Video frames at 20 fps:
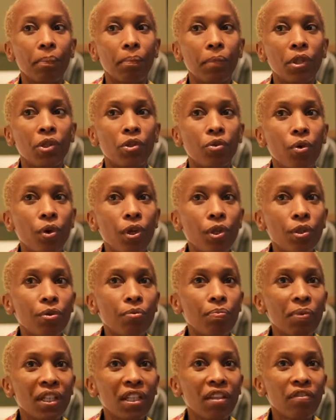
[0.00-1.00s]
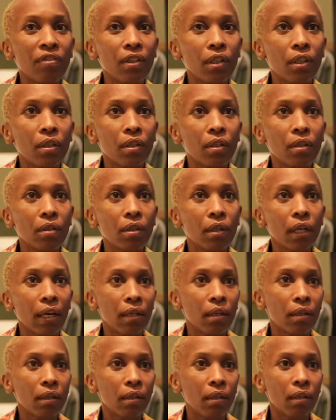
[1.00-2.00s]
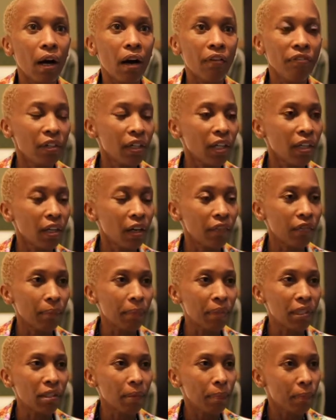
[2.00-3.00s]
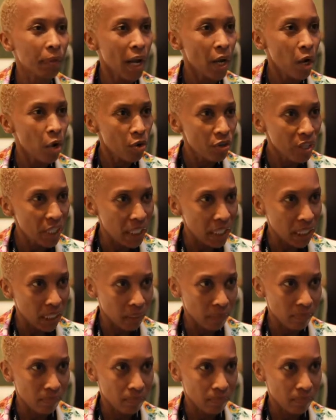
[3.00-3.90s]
It's going to be giving African governments the priority